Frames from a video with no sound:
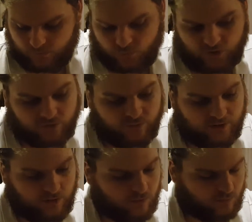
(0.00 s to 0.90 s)
which was
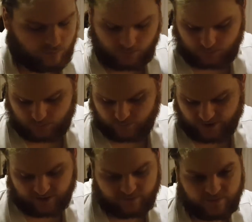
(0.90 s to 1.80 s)
pretty cool.
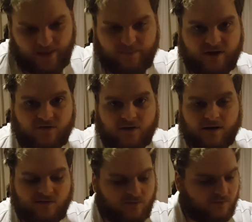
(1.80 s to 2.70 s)
But that being said, I
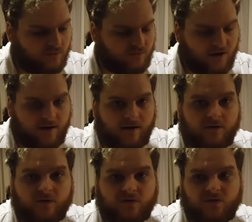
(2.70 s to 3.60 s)
still sided out
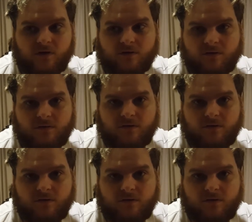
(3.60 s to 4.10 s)
going second.